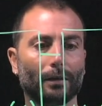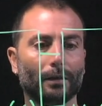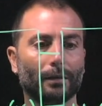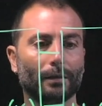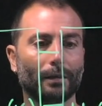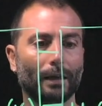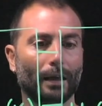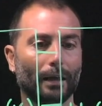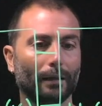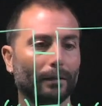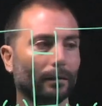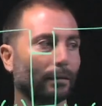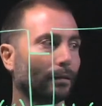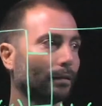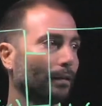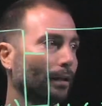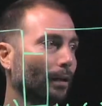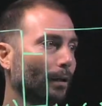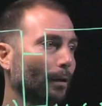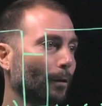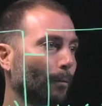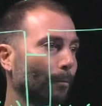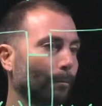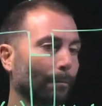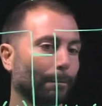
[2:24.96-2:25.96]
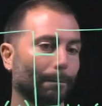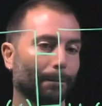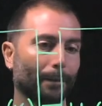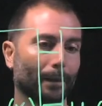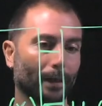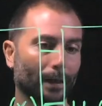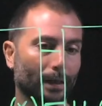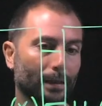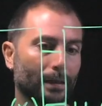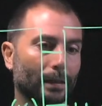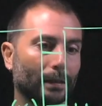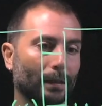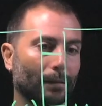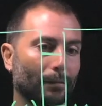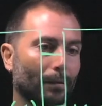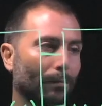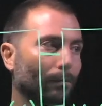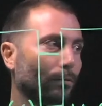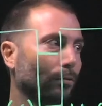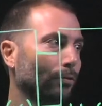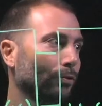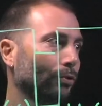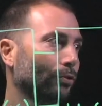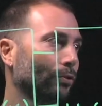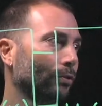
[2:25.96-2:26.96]
that is the time
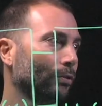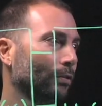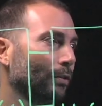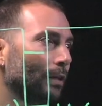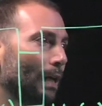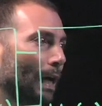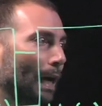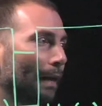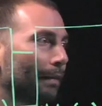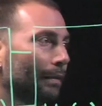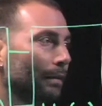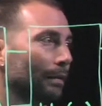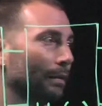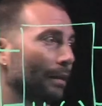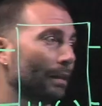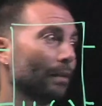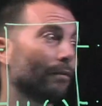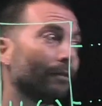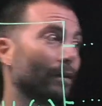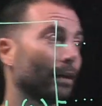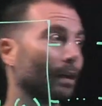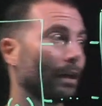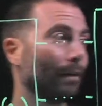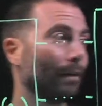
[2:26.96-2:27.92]
evolution under a different